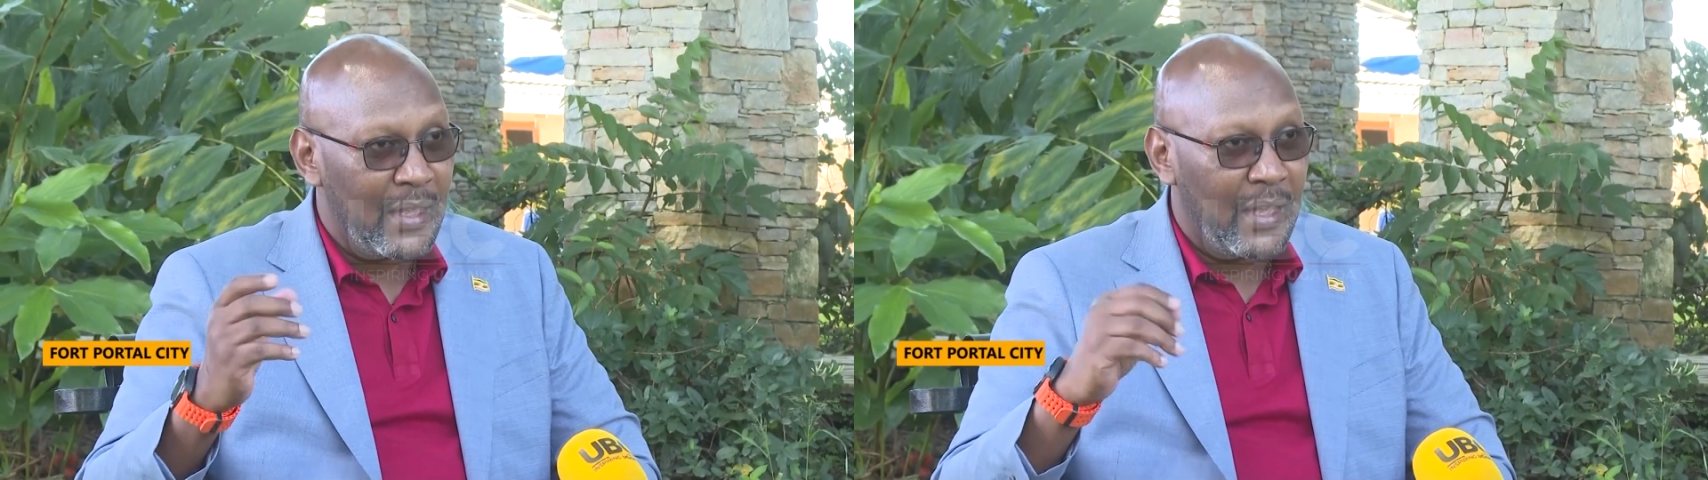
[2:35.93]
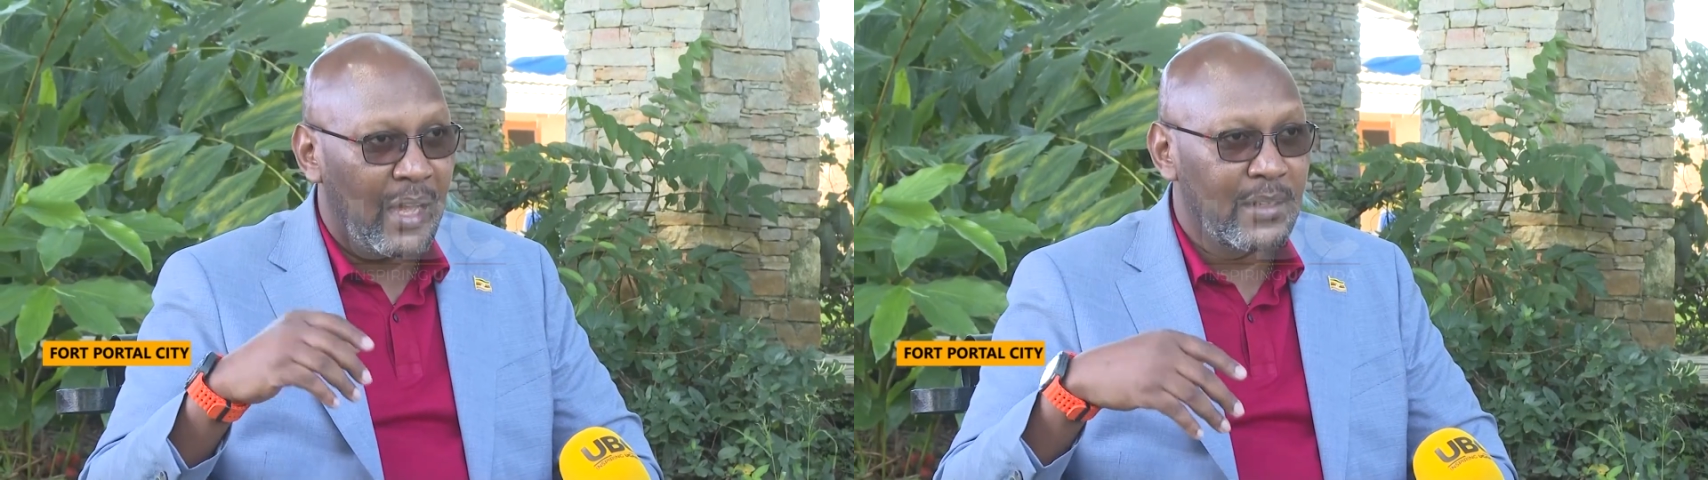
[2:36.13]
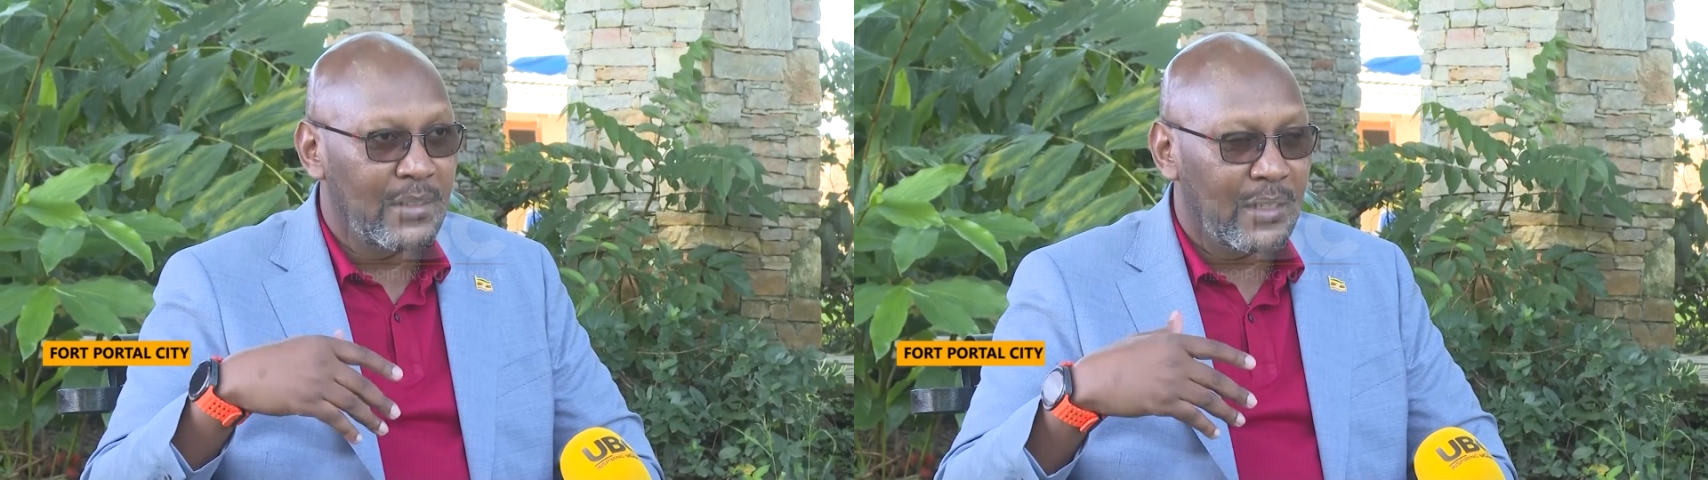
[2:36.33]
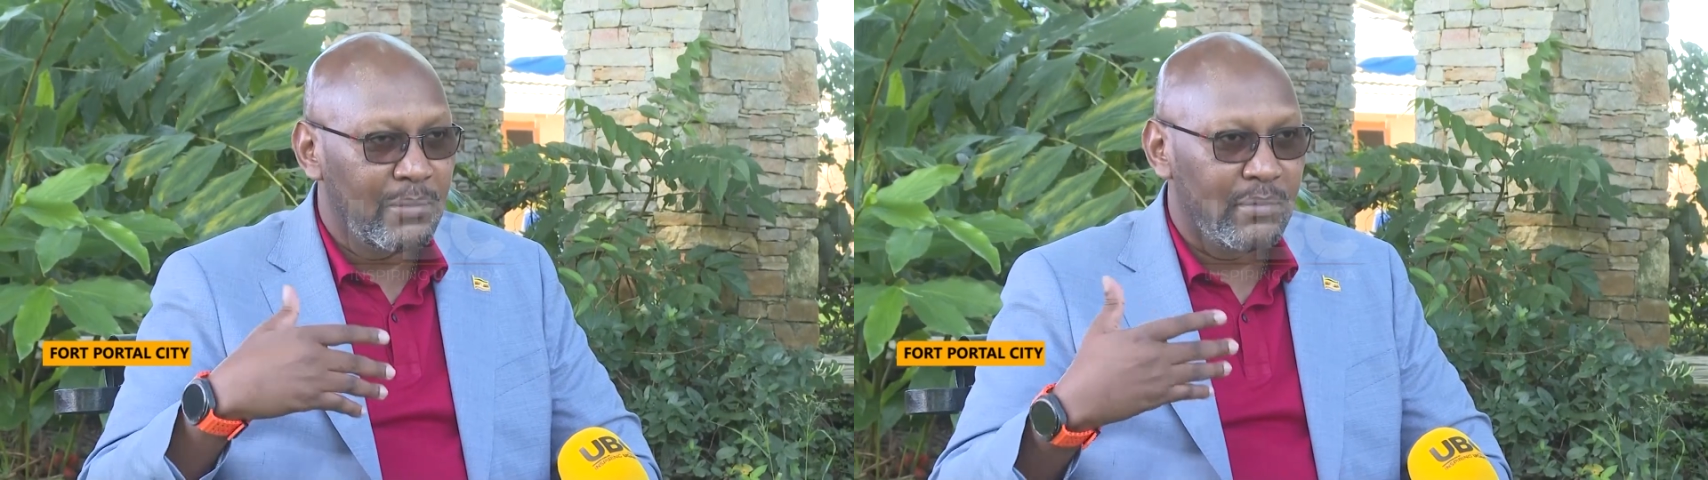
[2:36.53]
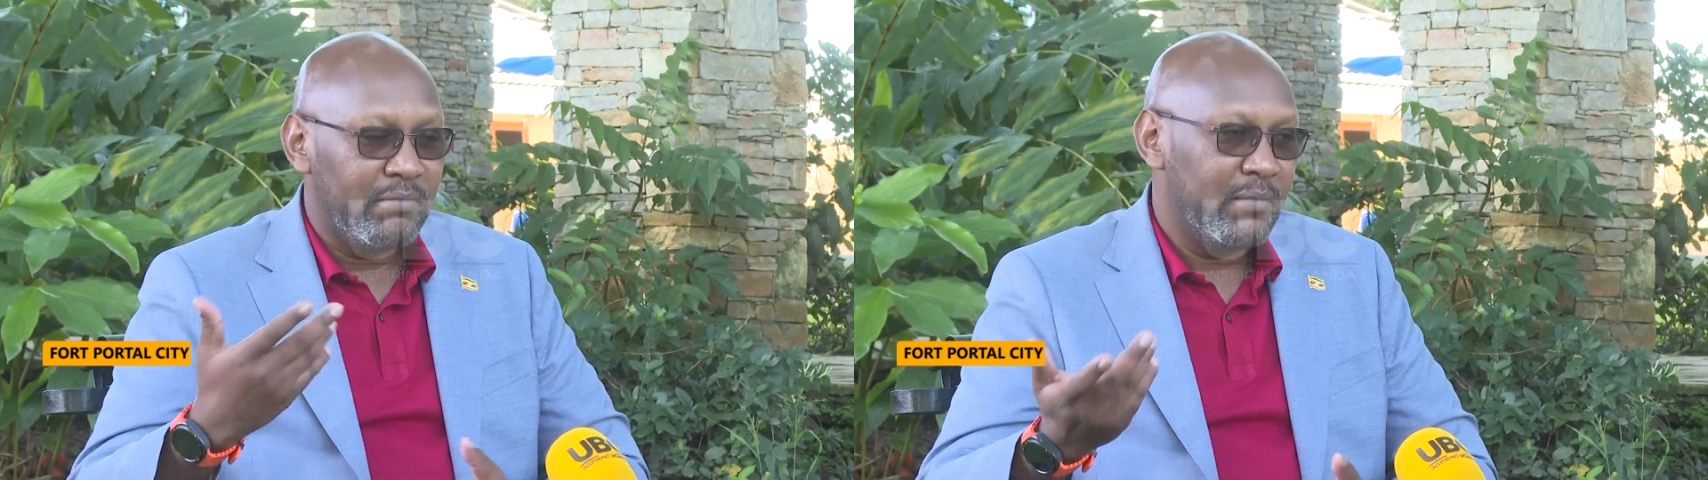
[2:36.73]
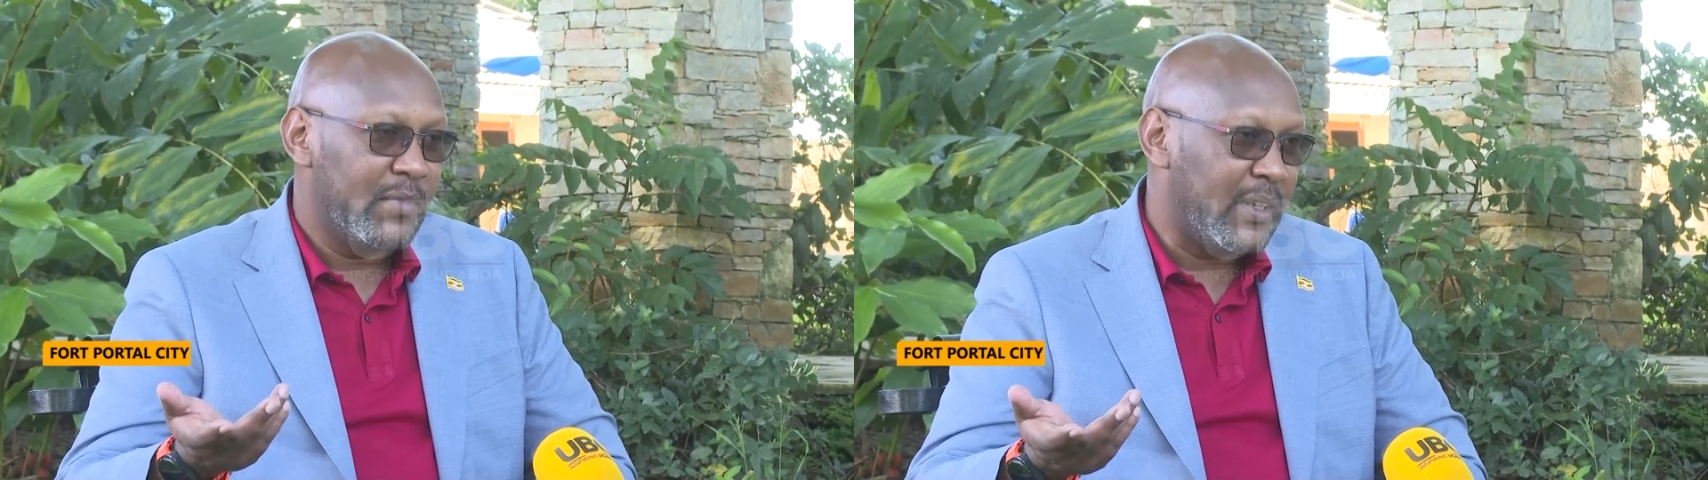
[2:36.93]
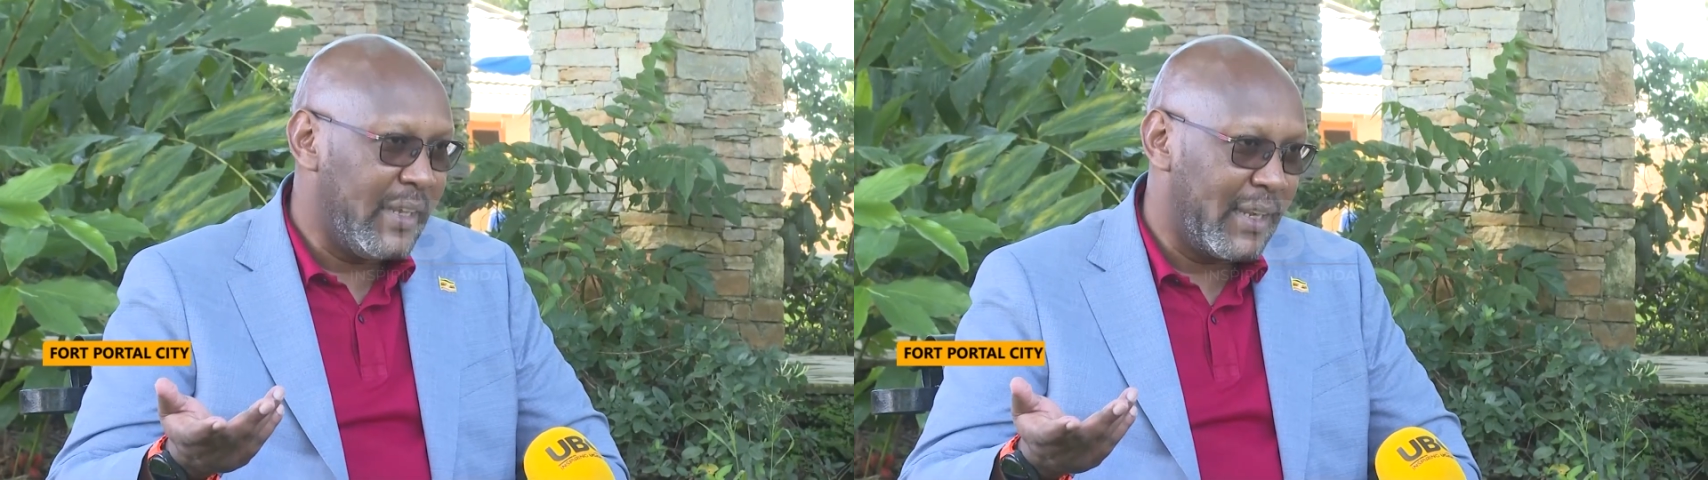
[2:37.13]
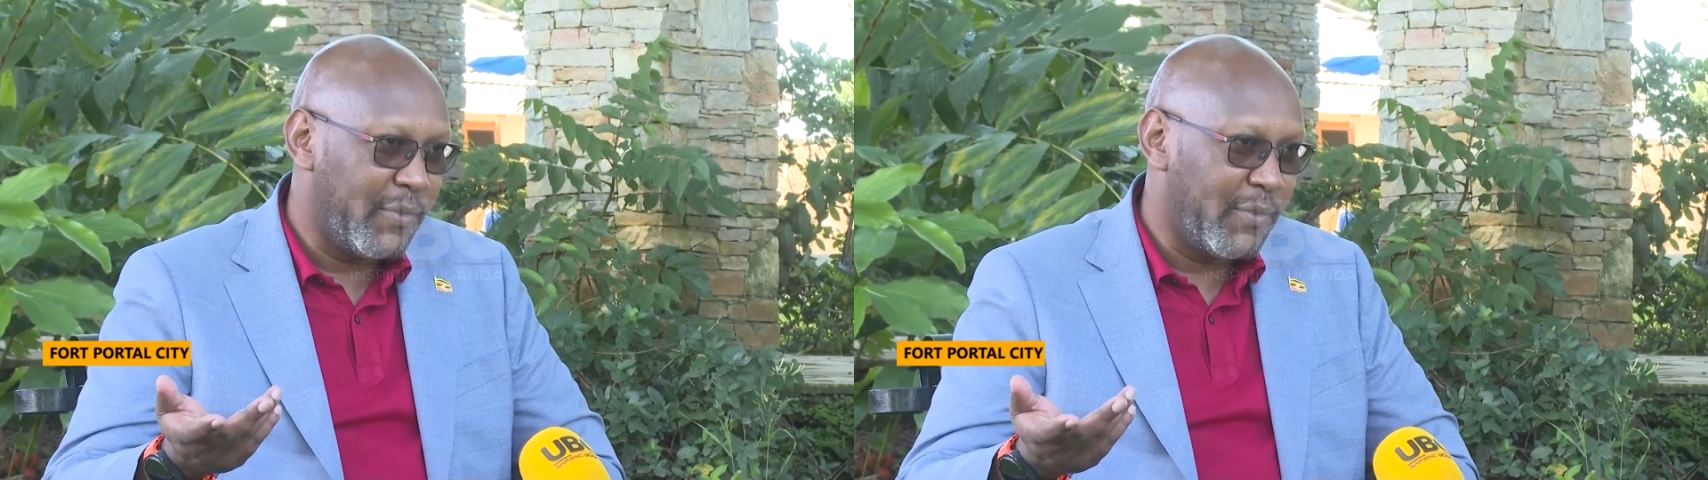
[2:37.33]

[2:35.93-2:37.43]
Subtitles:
And clearly